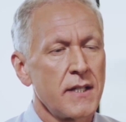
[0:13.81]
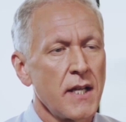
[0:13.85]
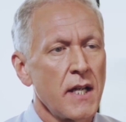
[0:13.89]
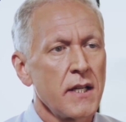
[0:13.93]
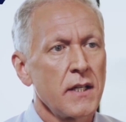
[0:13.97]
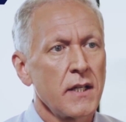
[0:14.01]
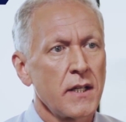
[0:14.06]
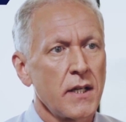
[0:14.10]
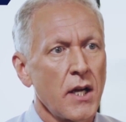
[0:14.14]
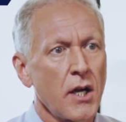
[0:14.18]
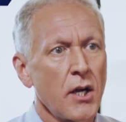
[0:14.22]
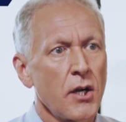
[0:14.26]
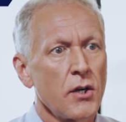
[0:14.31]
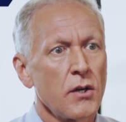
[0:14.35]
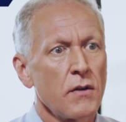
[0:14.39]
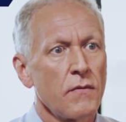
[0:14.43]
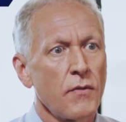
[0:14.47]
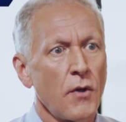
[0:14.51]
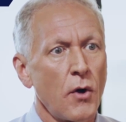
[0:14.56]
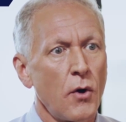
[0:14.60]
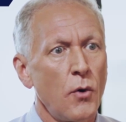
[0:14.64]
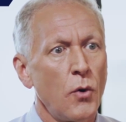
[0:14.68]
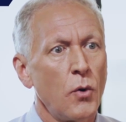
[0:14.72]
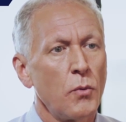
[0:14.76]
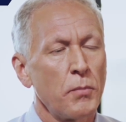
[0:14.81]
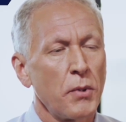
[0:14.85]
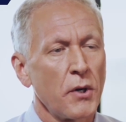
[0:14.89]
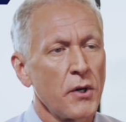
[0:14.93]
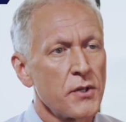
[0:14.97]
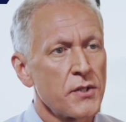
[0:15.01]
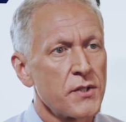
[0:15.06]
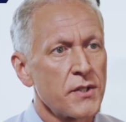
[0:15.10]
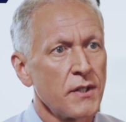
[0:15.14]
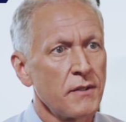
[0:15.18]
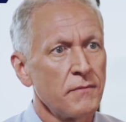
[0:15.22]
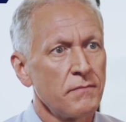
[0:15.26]
taking care of the whole
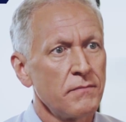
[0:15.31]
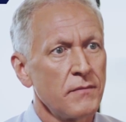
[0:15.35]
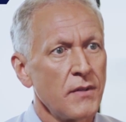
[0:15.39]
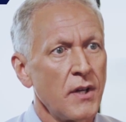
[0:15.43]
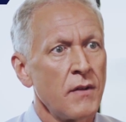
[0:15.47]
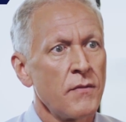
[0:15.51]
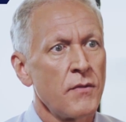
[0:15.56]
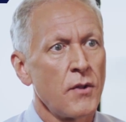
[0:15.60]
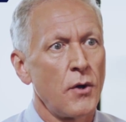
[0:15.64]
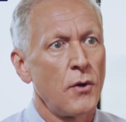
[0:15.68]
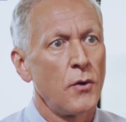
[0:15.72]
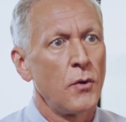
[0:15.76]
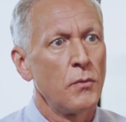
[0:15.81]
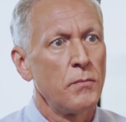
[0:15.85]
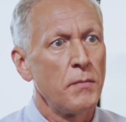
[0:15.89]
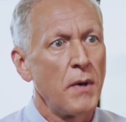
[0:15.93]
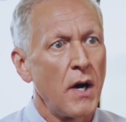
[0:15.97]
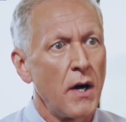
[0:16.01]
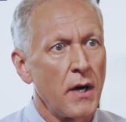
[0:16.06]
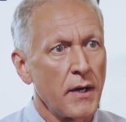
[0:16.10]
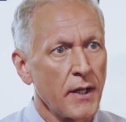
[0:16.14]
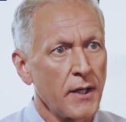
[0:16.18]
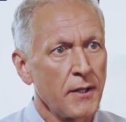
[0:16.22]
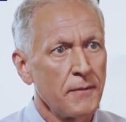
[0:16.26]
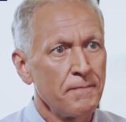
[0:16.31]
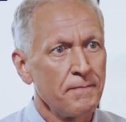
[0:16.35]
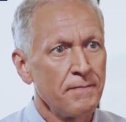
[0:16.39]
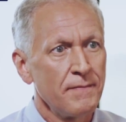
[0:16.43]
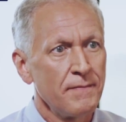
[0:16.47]
person, of the whole body.